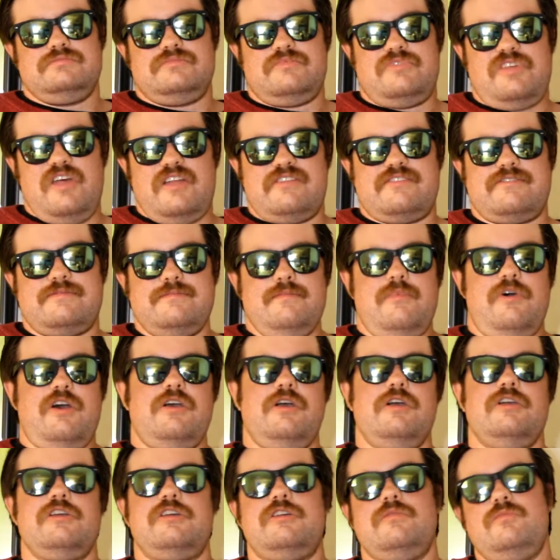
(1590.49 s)
That's my
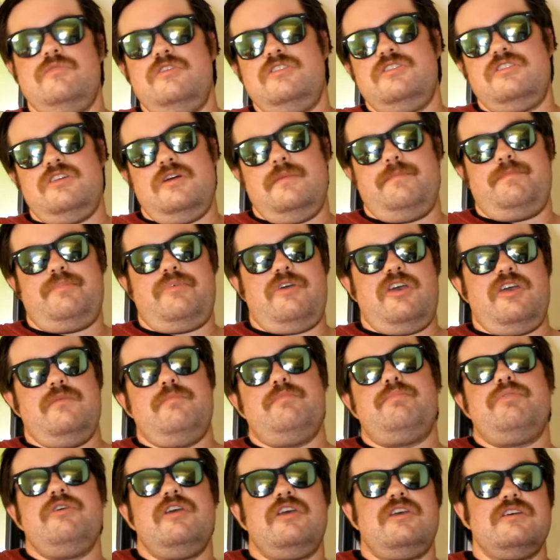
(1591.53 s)
argument that Babe,
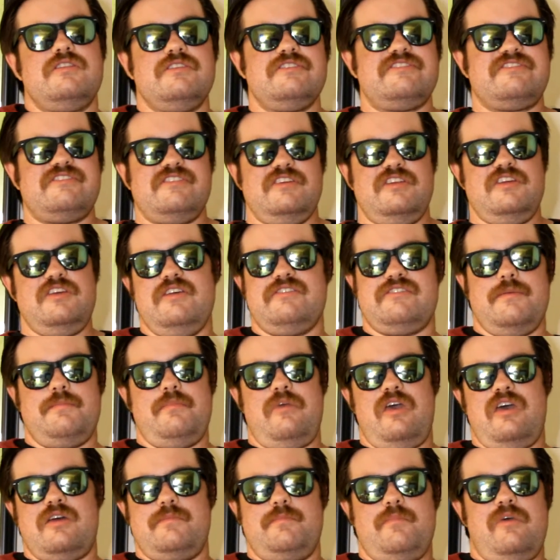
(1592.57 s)
Pig in the City is a
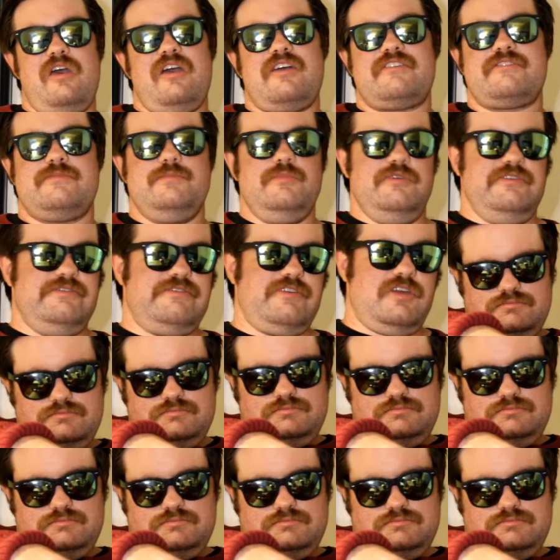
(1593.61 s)
Mad Max movie.